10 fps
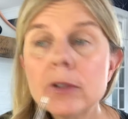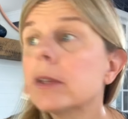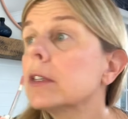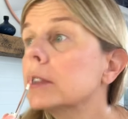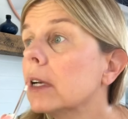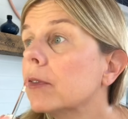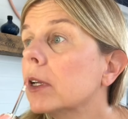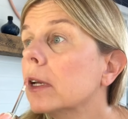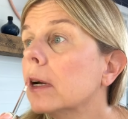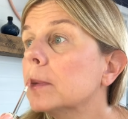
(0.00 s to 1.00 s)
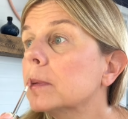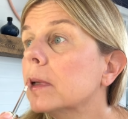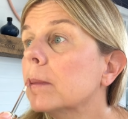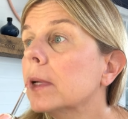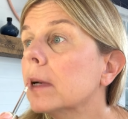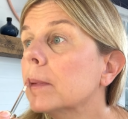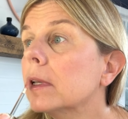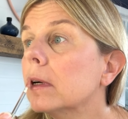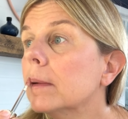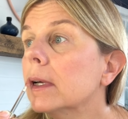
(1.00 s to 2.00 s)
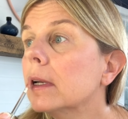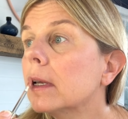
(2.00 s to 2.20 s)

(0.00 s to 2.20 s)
so this definitely helps plump me up a little bit,